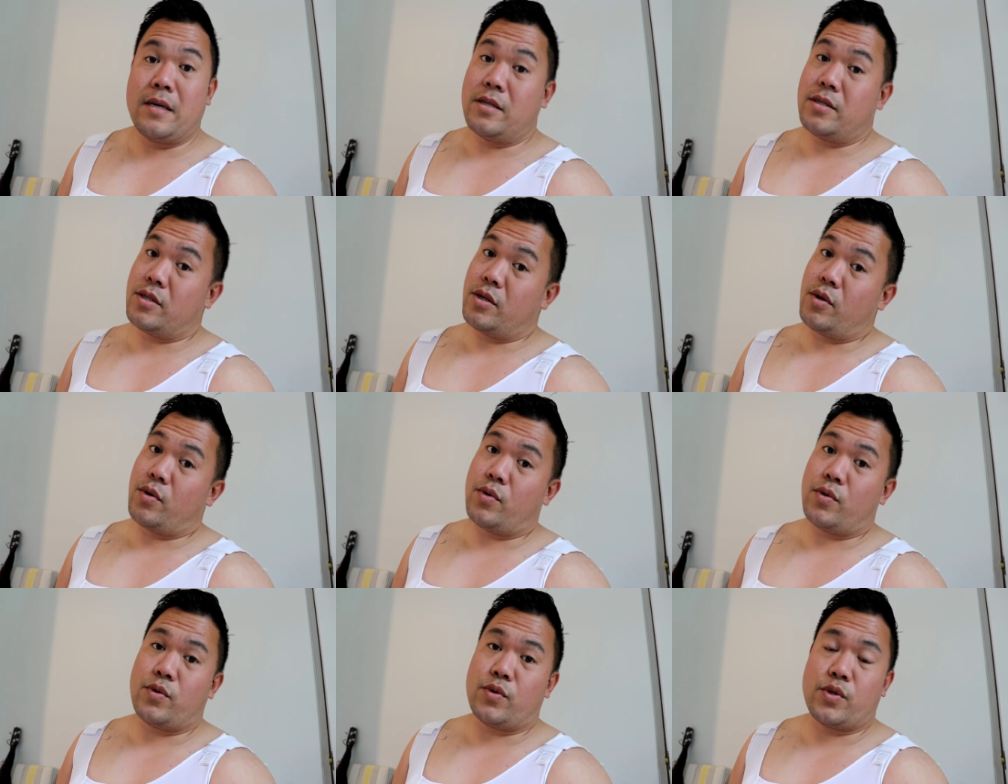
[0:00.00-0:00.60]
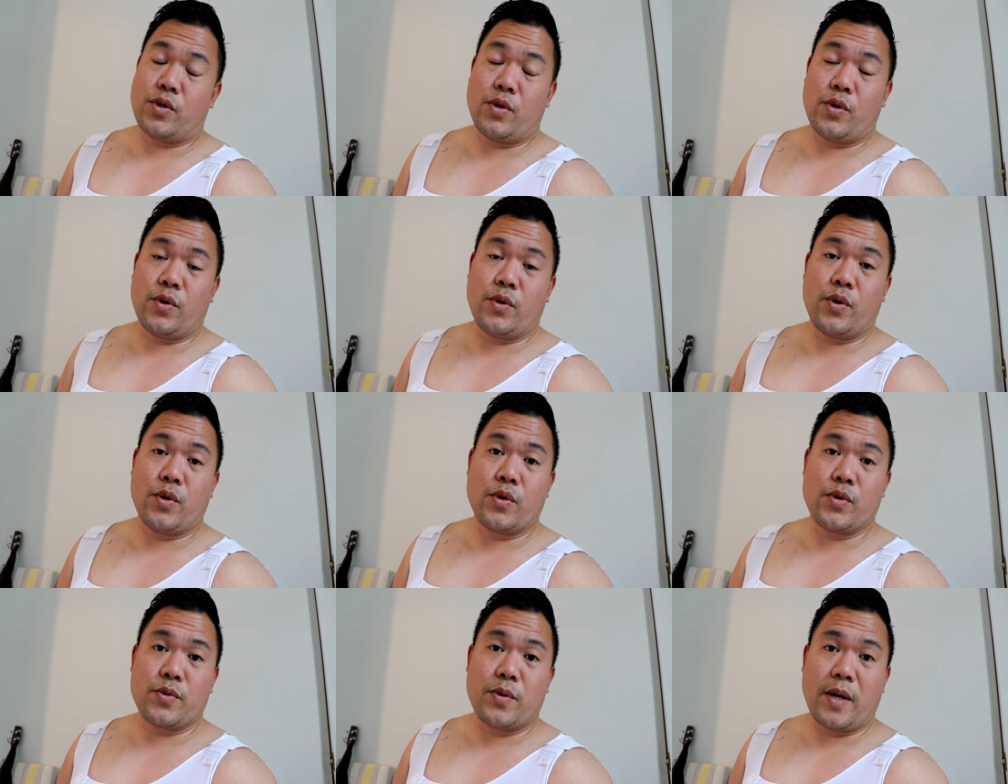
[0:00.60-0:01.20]
So who's, who
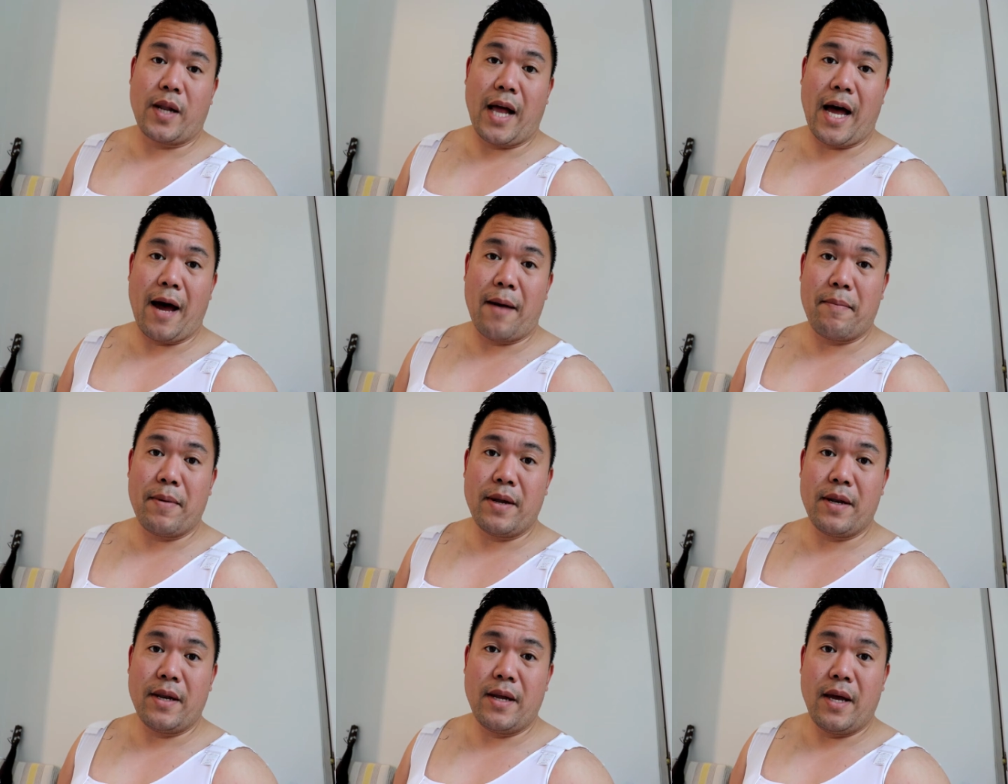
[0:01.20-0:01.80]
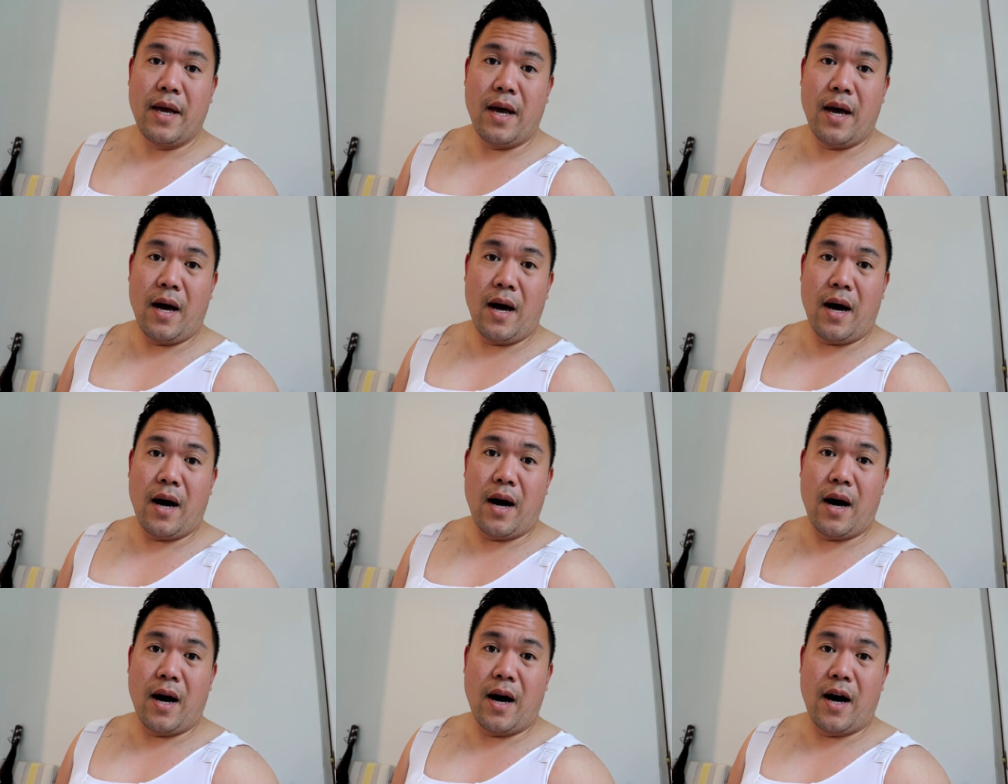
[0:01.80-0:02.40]
knows what'll happen?
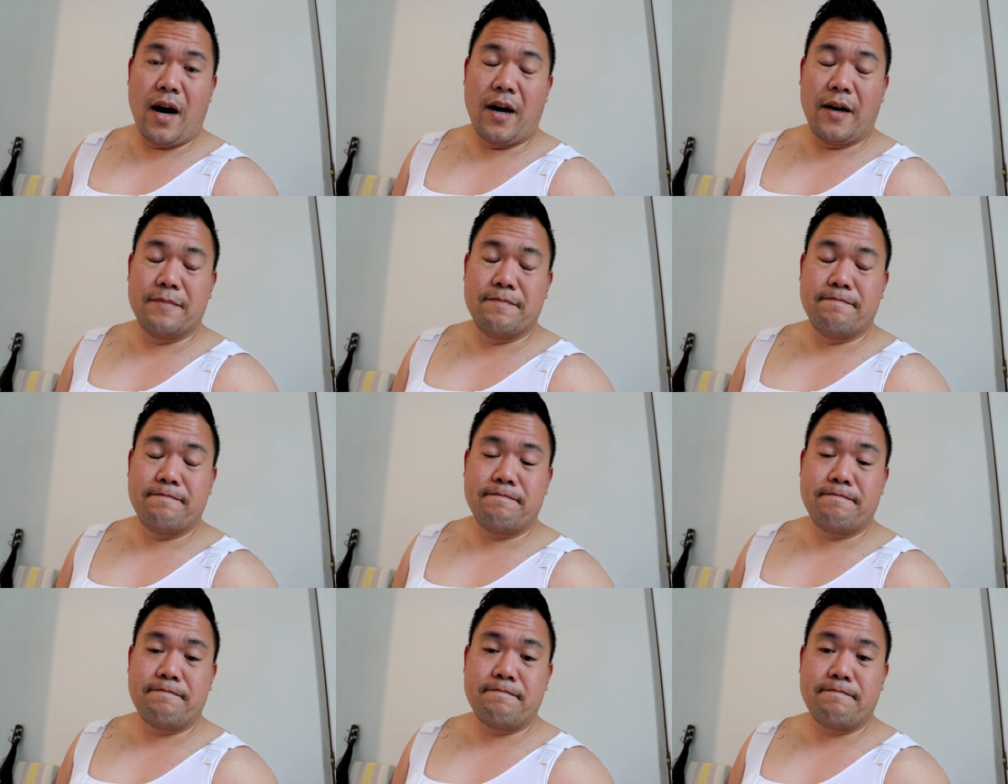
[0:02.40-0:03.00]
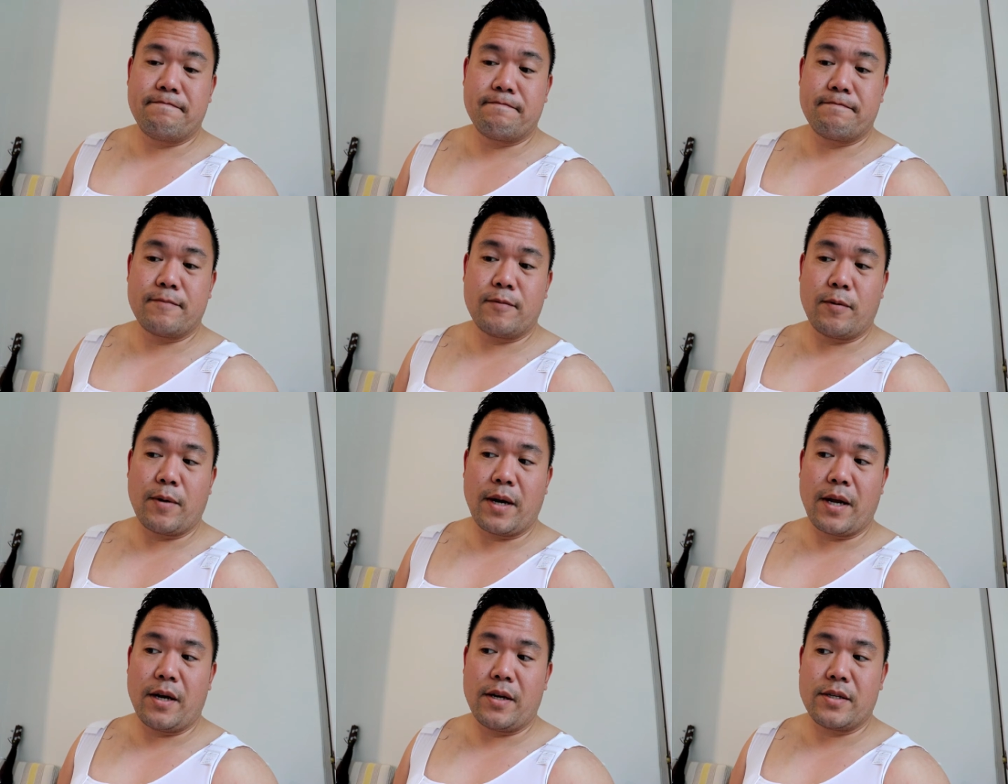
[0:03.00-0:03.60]
Um,
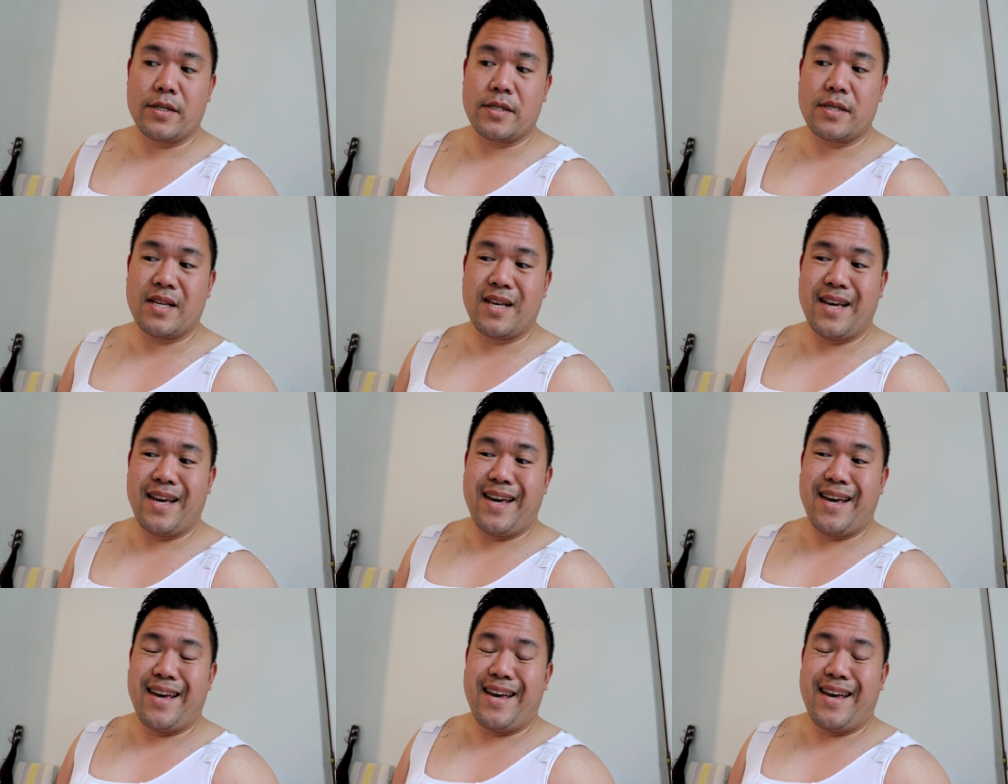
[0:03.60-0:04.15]
what else?